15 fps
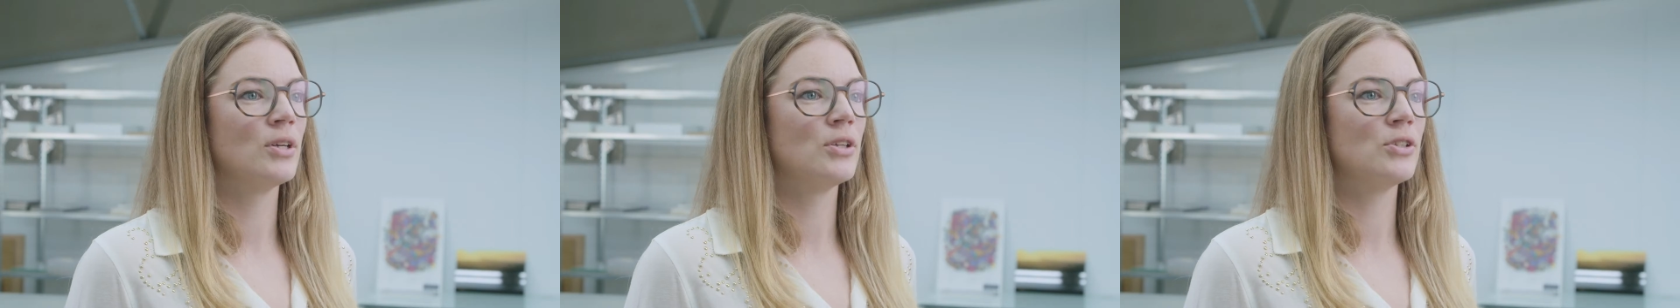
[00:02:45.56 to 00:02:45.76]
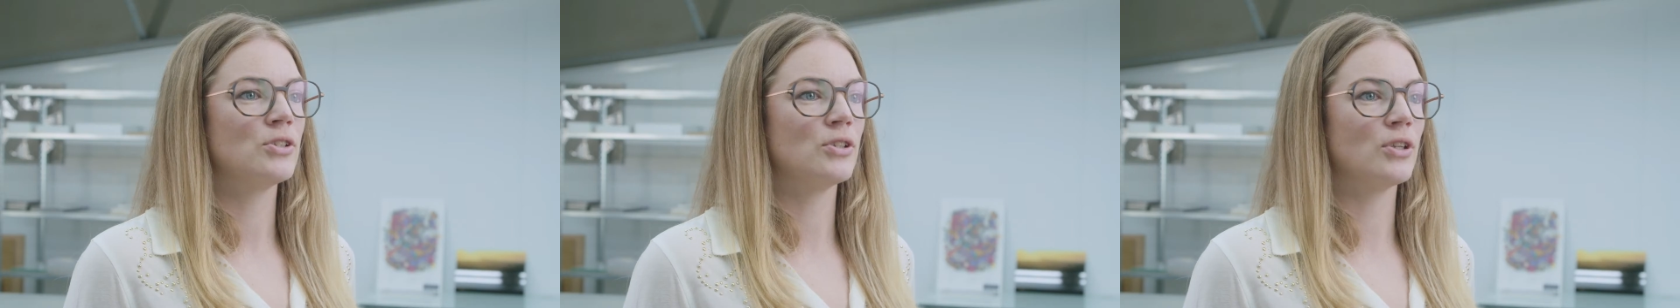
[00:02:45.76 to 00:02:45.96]

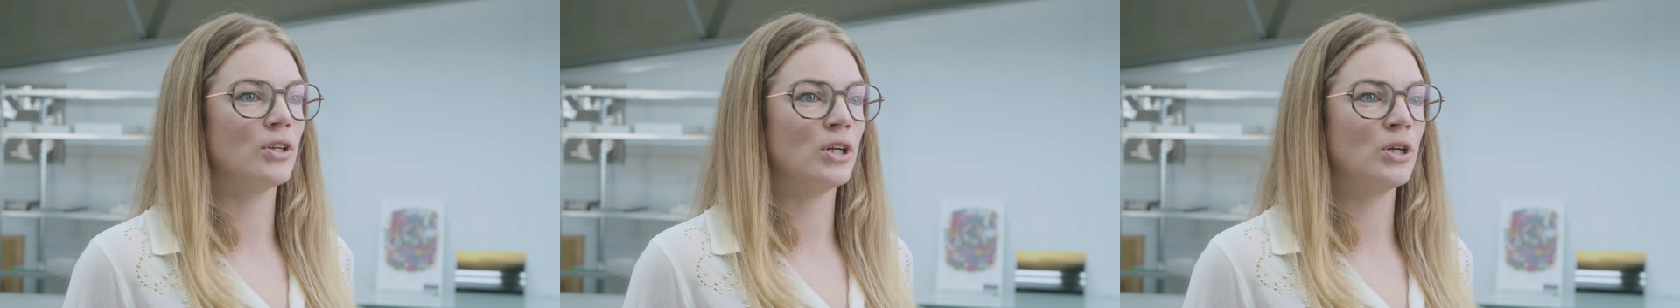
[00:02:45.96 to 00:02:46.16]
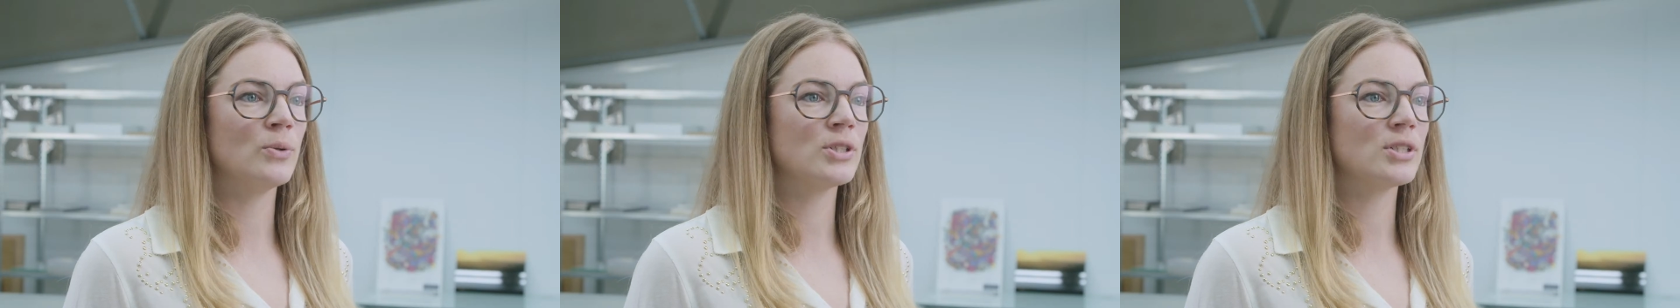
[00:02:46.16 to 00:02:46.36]
So the
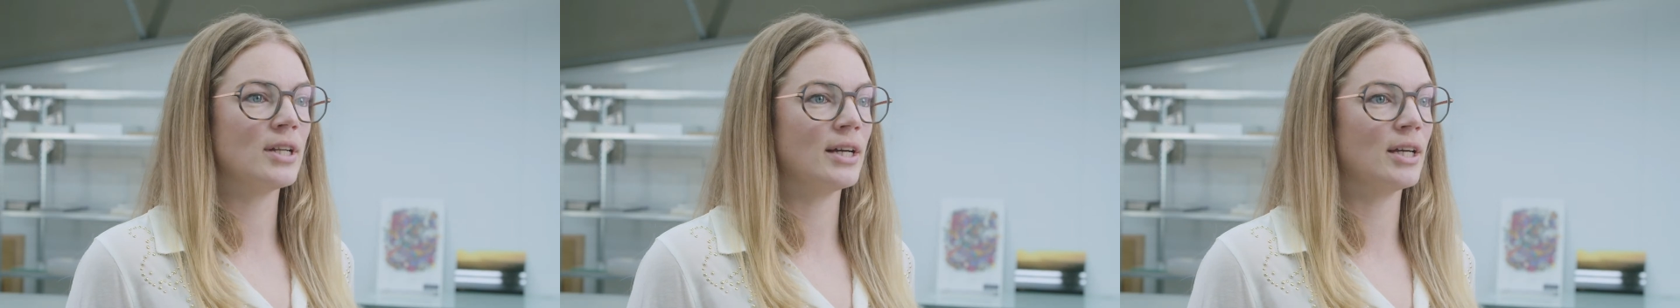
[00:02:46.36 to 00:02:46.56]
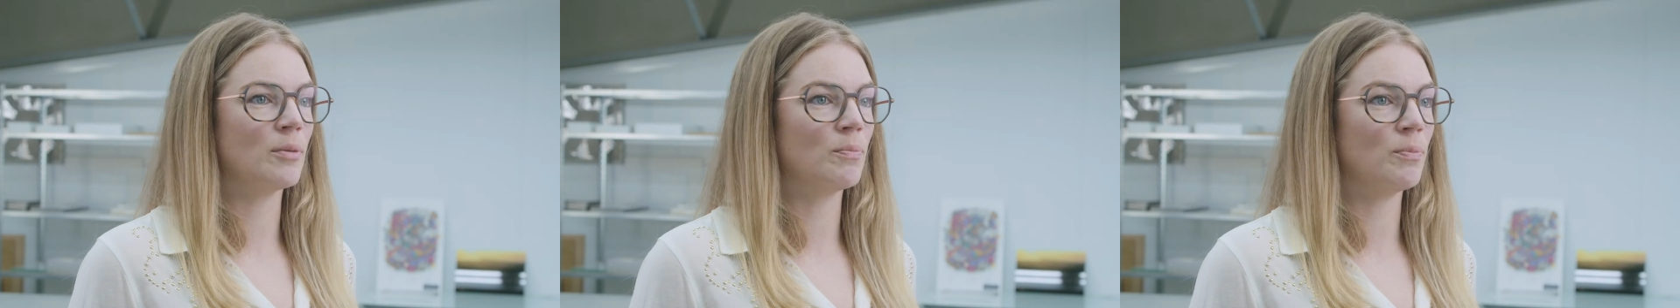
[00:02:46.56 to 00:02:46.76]
lowest
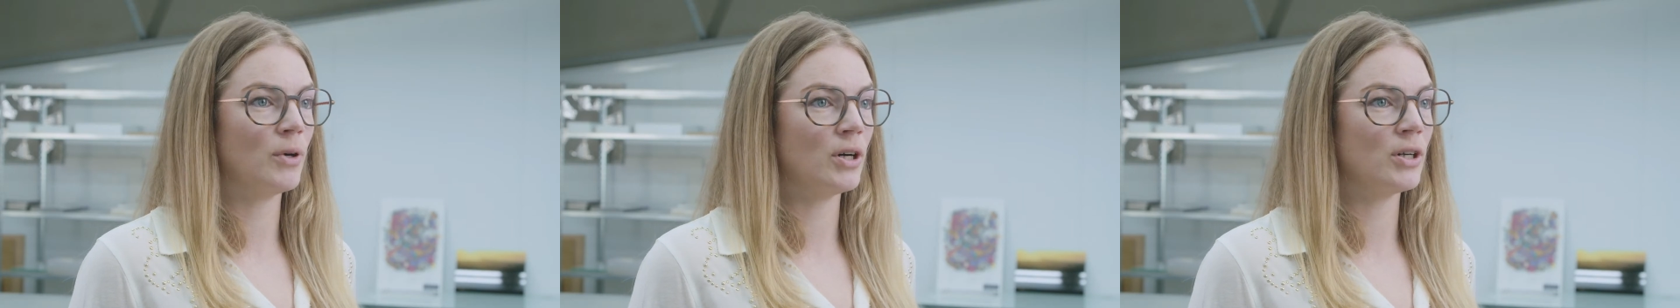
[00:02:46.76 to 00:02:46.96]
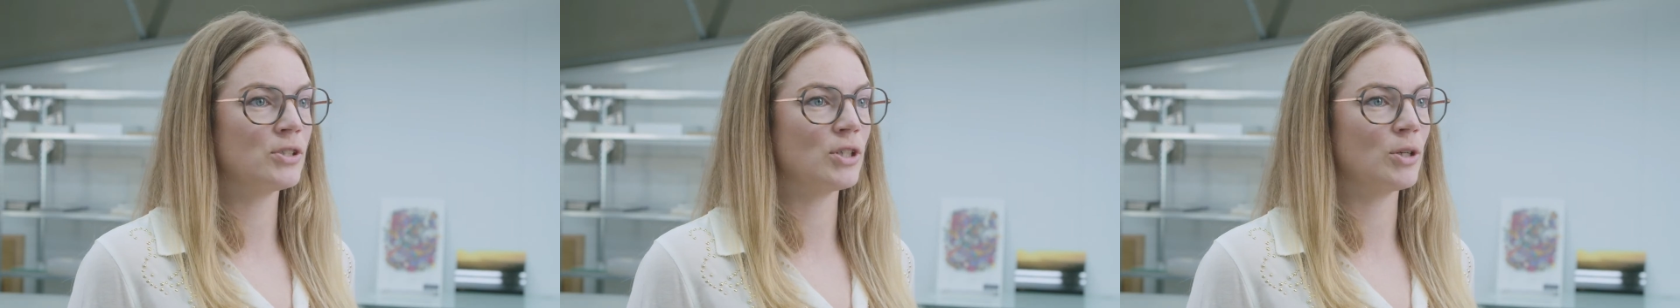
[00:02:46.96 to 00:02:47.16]
lying
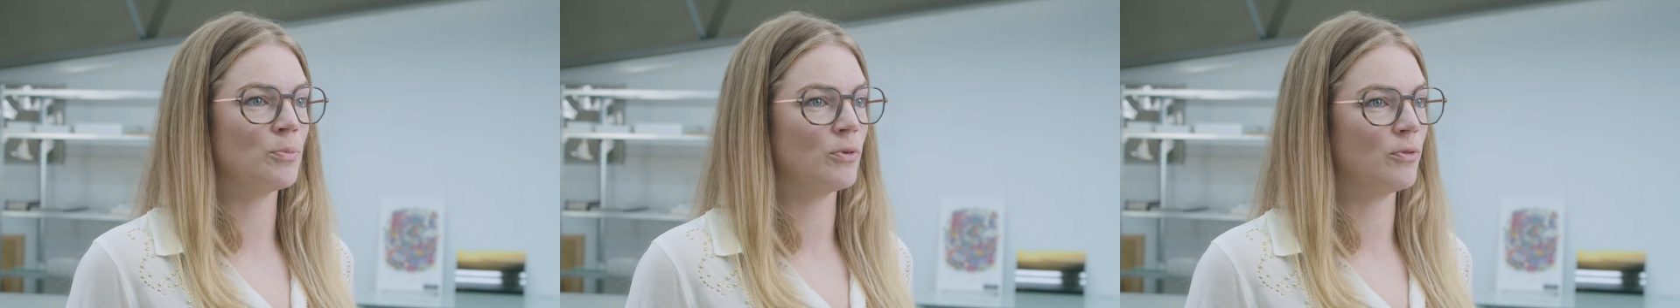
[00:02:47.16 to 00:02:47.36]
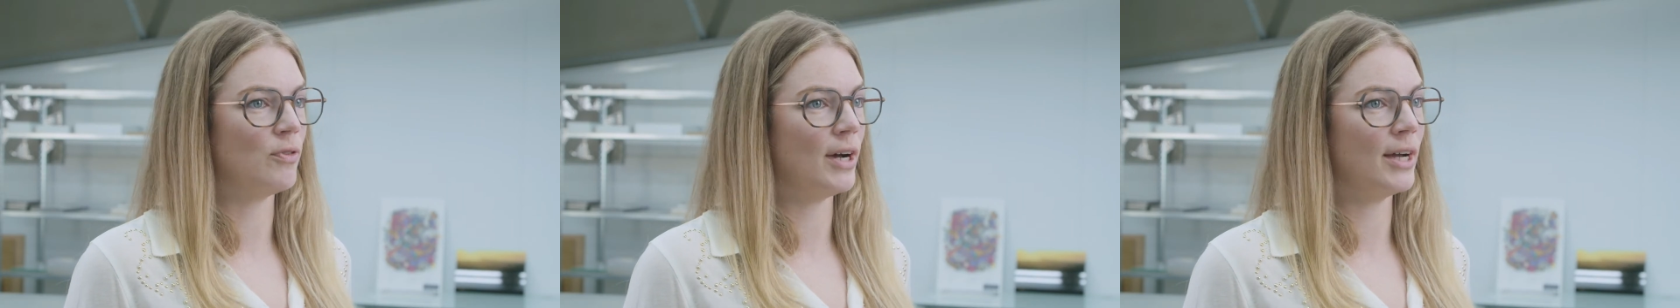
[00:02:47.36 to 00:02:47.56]
parts are
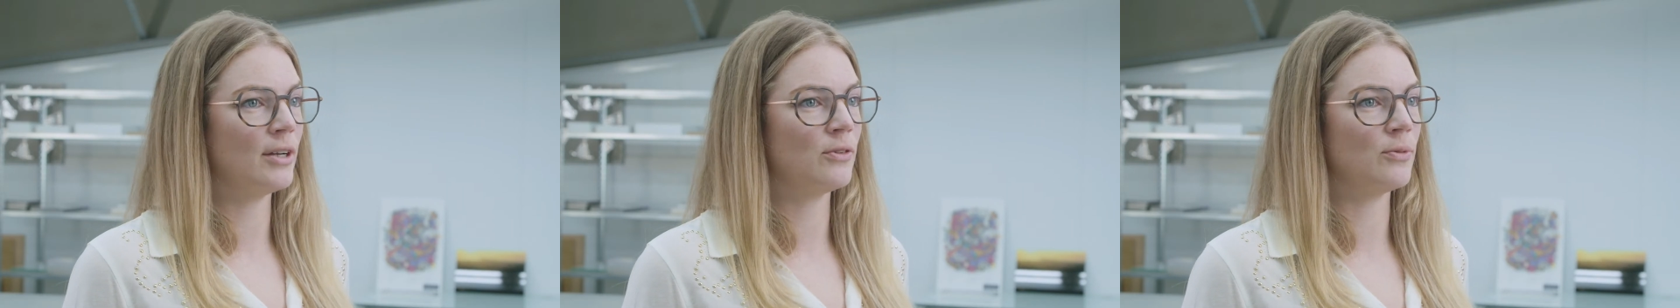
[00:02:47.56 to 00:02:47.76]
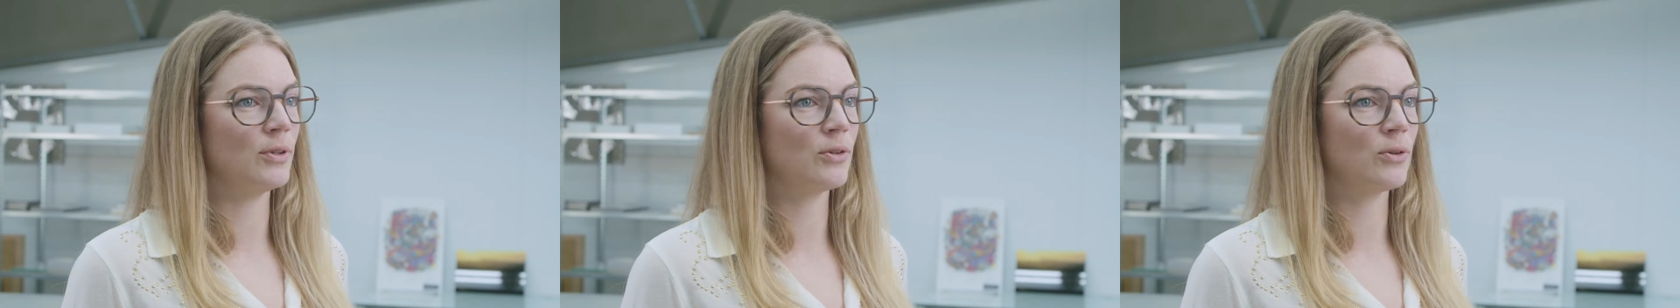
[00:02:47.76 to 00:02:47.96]

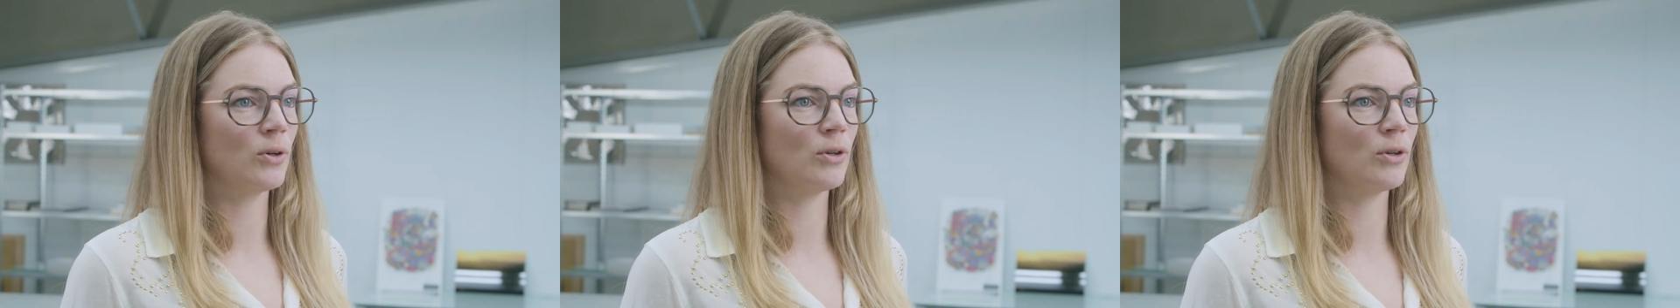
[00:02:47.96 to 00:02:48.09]
provided with